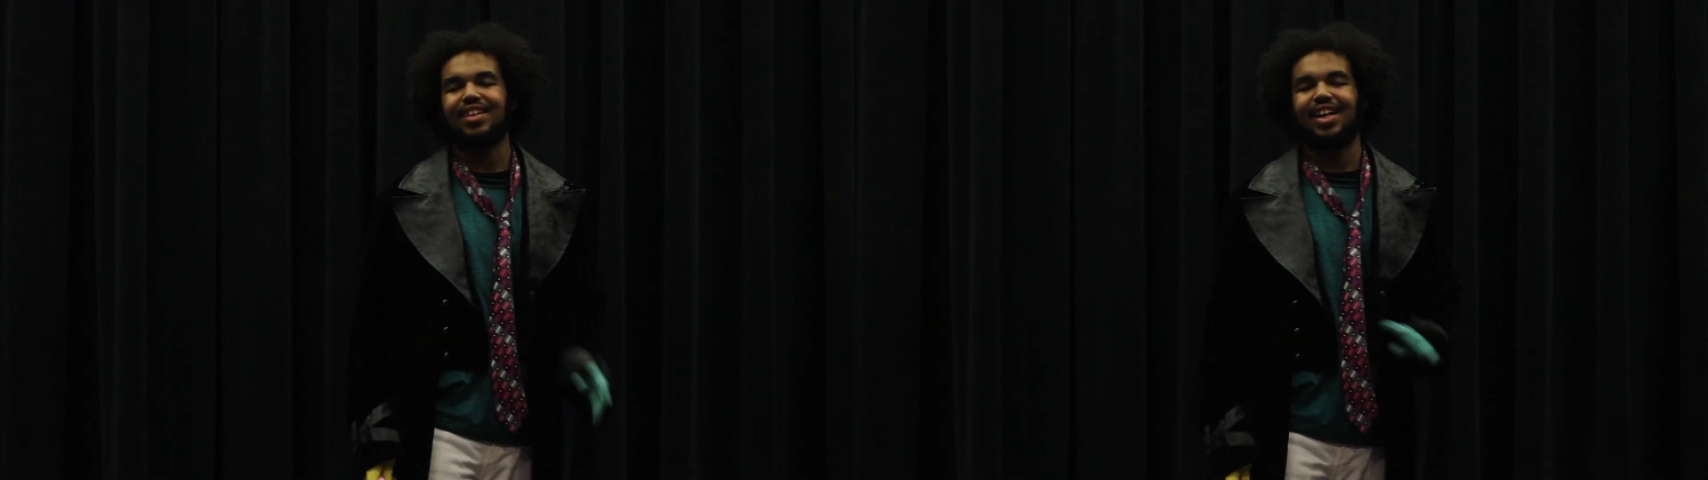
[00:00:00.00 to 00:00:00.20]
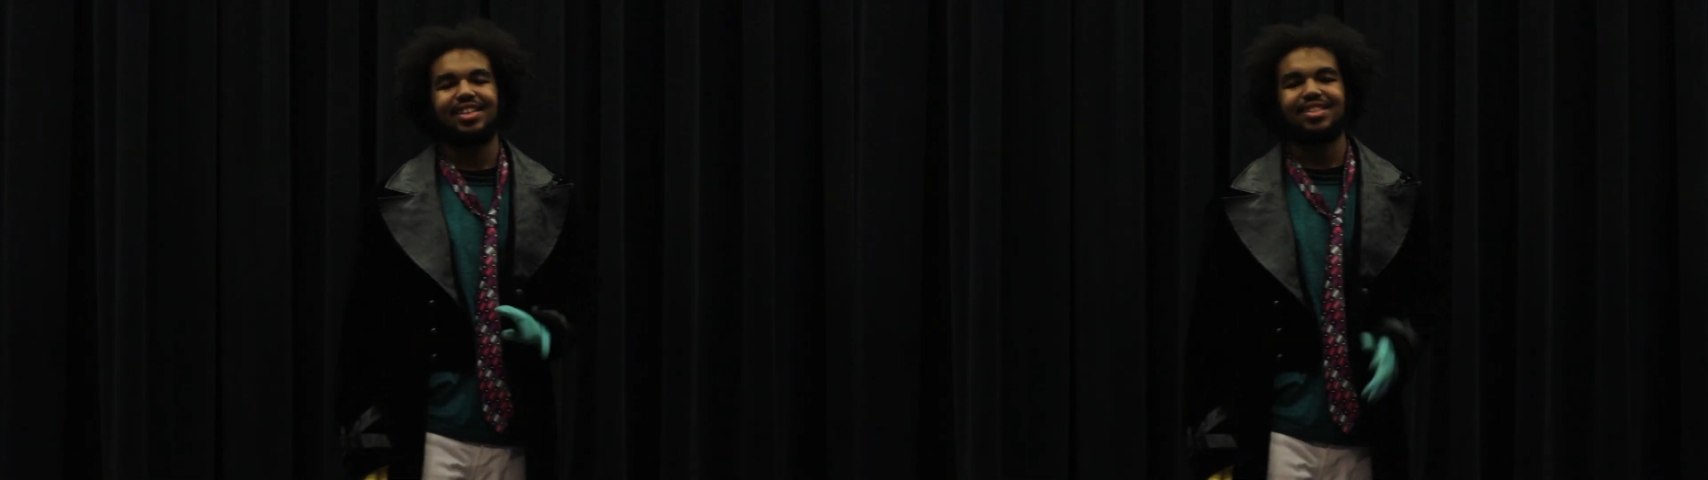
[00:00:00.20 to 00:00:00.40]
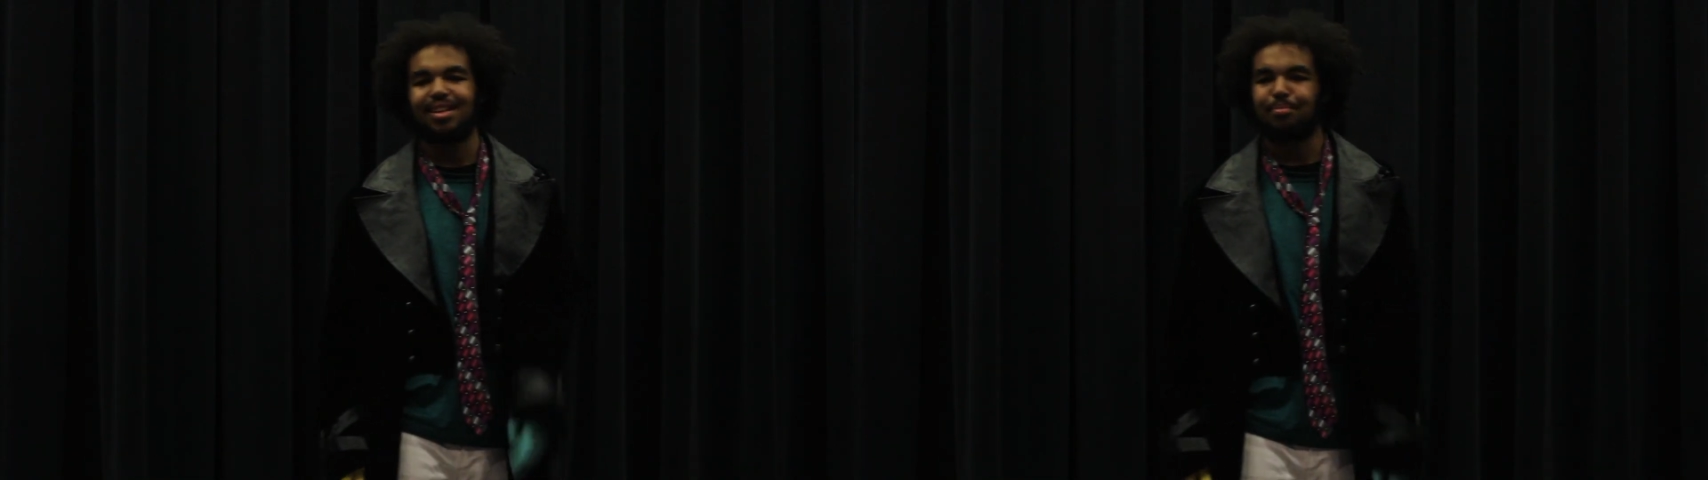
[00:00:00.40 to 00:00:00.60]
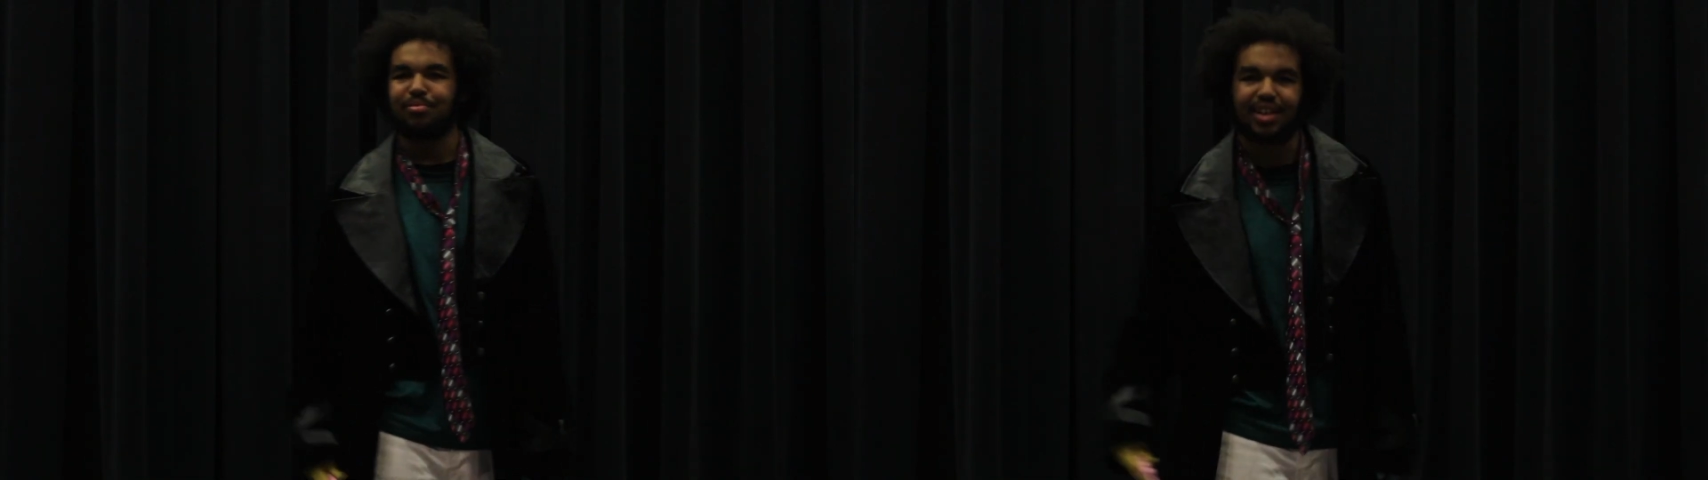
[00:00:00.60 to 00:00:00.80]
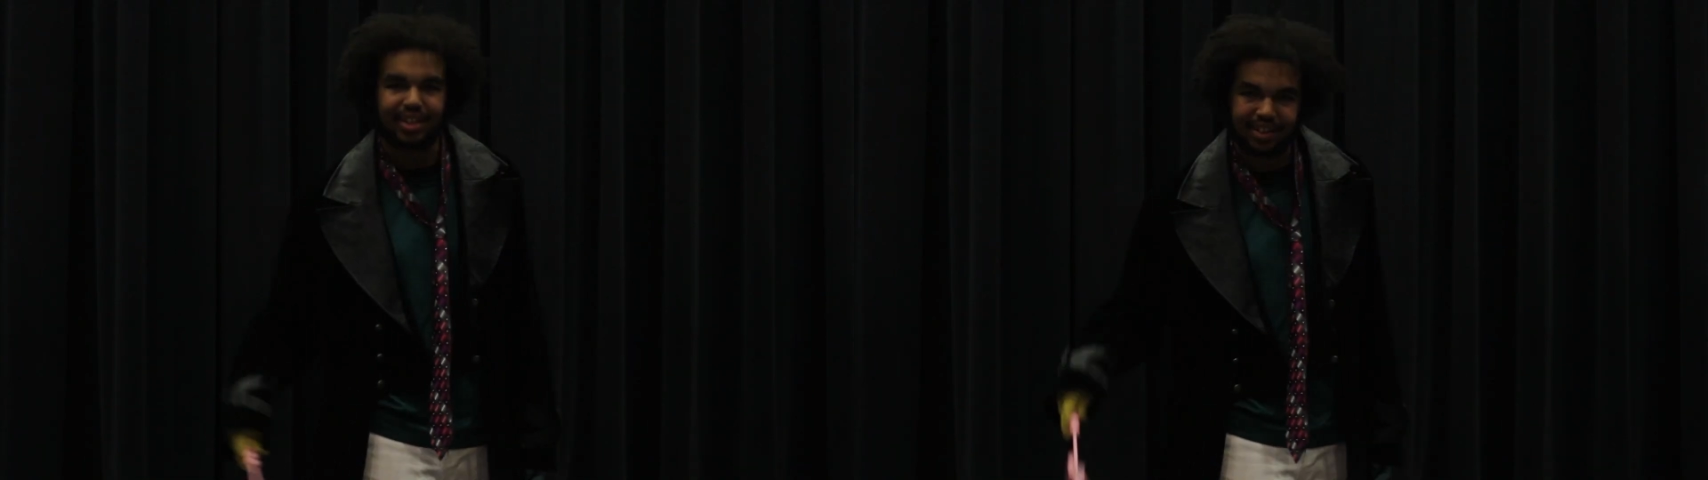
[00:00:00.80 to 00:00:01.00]
right, it's not
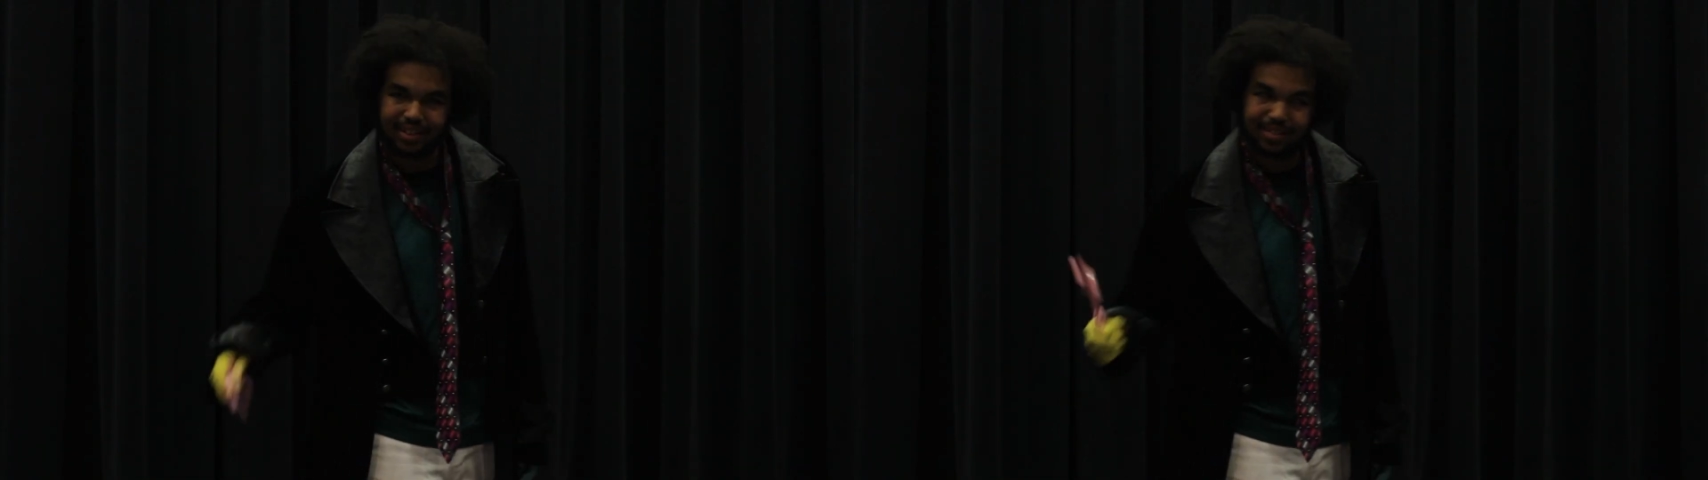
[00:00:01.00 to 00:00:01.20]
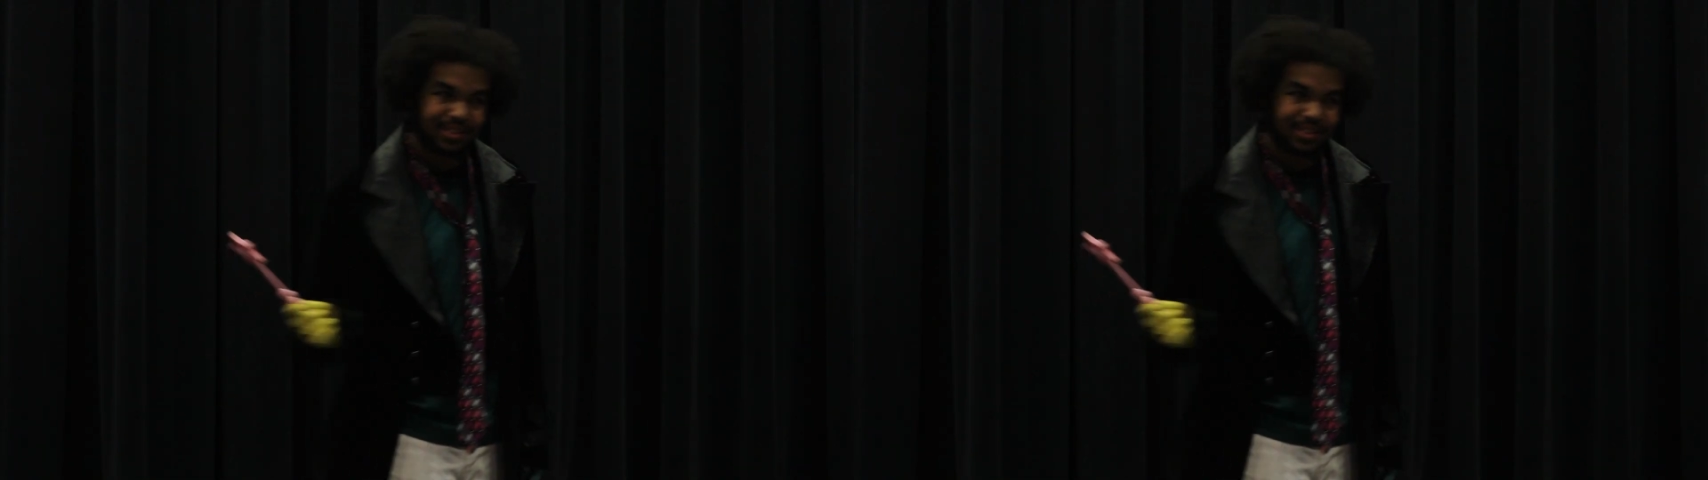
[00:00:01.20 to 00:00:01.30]
prego.